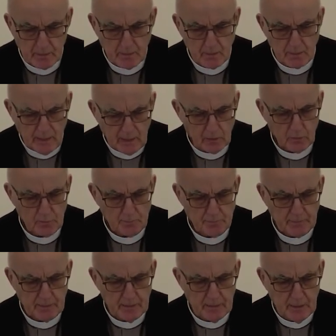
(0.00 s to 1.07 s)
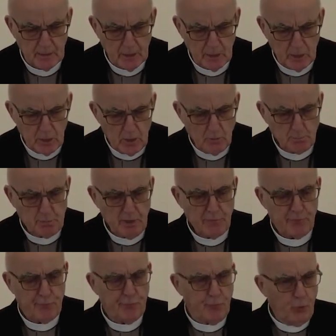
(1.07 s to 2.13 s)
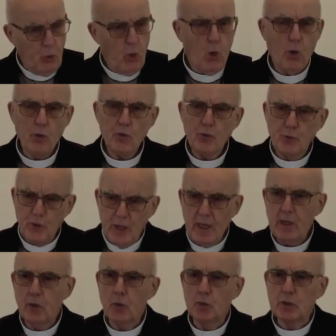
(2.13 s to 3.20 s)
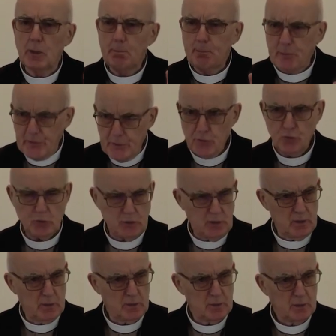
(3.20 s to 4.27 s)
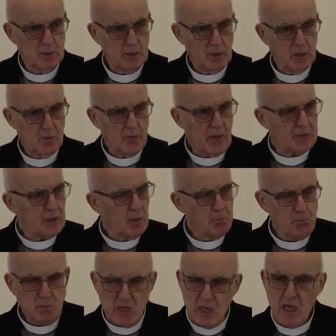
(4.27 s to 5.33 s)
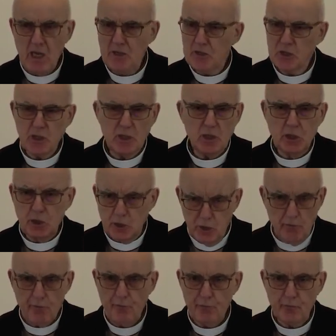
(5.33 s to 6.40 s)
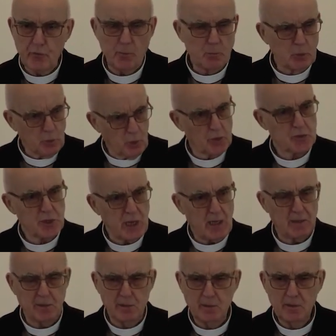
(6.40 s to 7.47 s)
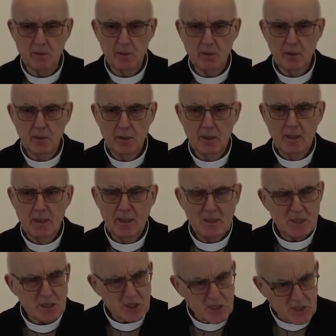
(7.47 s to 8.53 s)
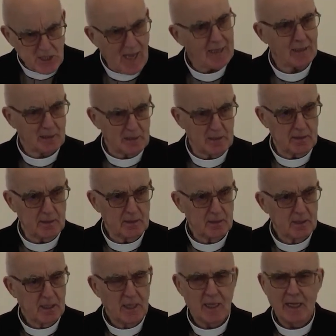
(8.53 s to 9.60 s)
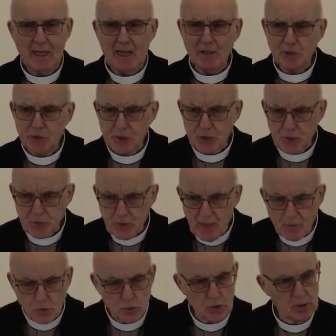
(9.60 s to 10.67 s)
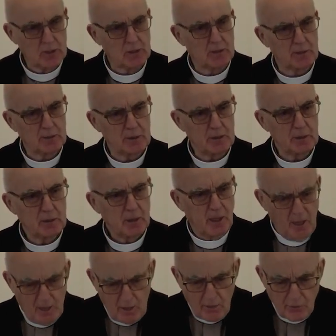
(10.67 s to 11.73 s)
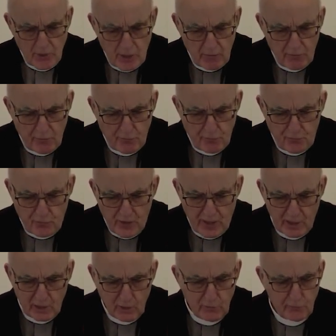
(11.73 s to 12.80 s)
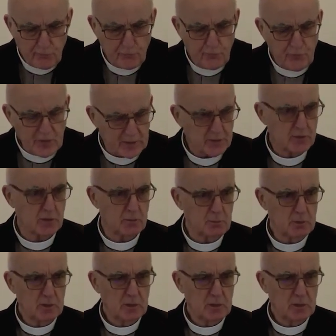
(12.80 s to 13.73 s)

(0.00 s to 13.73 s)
Now, before they could appreciate that amazing gift from God's hand, sadly and tragically, they fell victim